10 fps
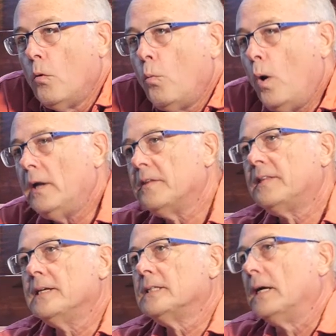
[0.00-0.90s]
One of the
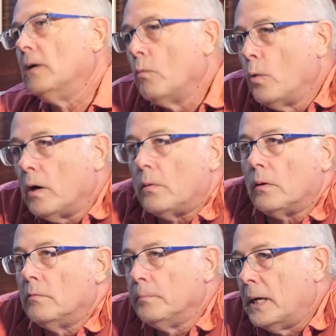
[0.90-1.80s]
things I, I work
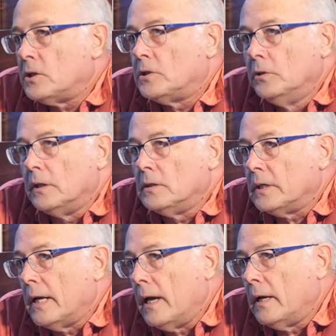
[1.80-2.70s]
with my students
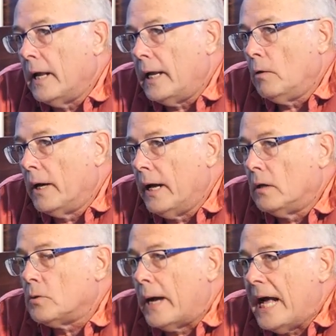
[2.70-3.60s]
and, and, and anyone
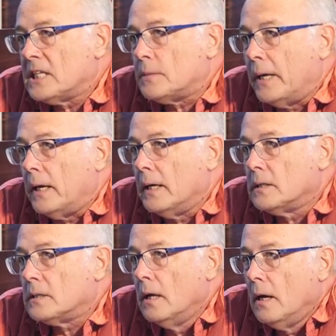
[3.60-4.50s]
else who asks me
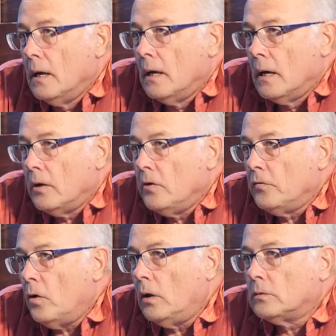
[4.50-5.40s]
is
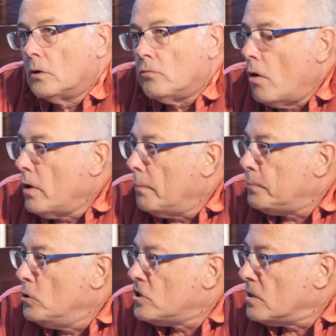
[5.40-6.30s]
you've all grown up
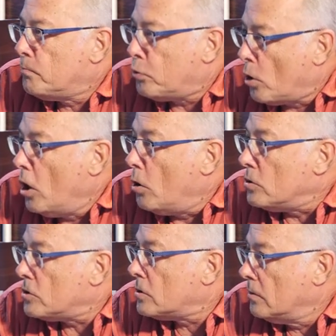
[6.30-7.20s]
using
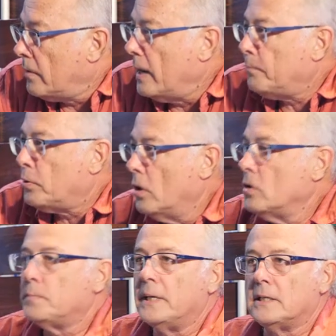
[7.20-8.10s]
prose, right?
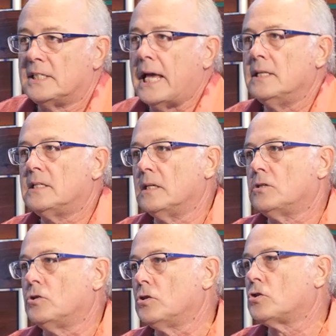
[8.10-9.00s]
Prose being sentences
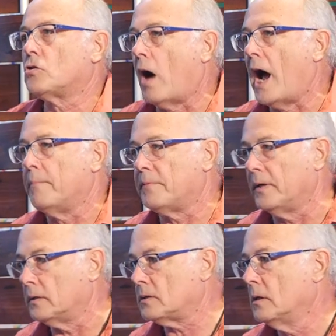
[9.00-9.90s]
to describe
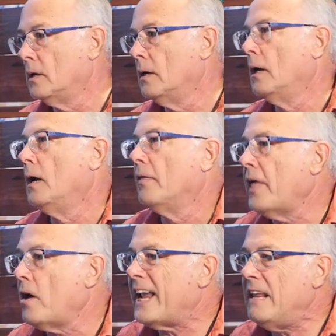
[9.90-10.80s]
things.
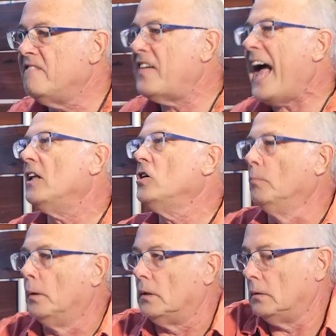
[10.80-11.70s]
They are
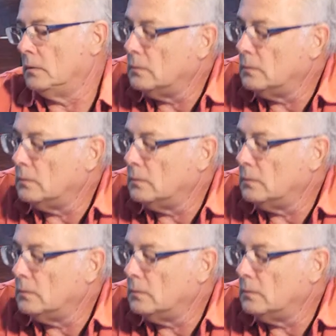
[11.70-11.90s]
invaluable